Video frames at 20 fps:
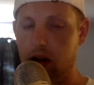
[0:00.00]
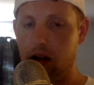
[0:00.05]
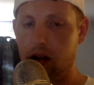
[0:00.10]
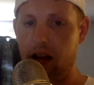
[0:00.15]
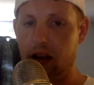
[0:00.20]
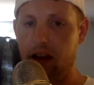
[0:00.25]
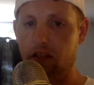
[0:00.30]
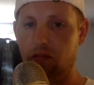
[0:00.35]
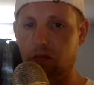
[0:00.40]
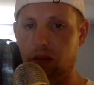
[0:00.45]

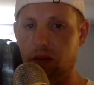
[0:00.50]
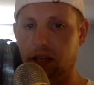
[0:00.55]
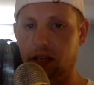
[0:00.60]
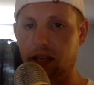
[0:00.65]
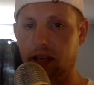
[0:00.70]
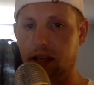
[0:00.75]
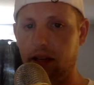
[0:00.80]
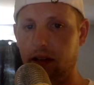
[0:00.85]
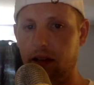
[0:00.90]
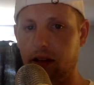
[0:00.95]
haven't been
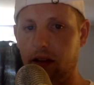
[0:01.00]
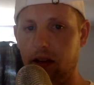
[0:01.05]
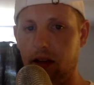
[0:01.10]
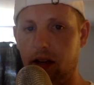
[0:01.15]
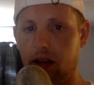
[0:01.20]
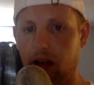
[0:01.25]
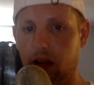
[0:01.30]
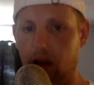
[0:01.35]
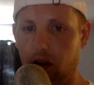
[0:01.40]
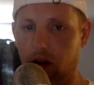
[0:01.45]
getting
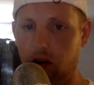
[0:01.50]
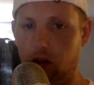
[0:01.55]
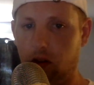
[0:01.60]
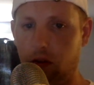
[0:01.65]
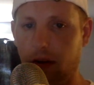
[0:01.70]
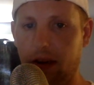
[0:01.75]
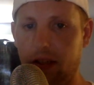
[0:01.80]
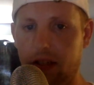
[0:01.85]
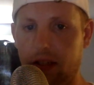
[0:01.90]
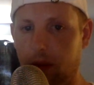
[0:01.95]
a
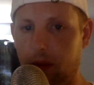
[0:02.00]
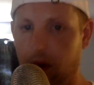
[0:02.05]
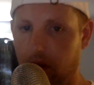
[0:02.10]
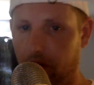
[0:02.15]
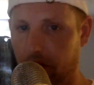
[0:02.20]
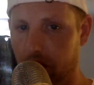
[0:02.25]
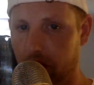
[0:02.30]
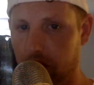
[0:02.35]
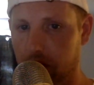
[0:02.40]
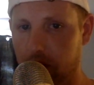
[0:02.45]
crazy amount
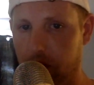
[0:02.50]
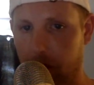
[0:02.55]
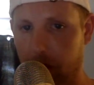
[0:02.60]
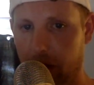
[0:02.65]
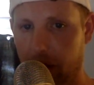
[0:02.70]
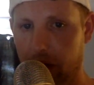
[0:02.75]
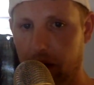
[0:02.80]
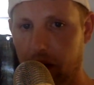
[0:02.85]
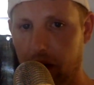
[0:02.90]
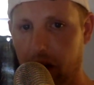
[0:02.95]
of views, but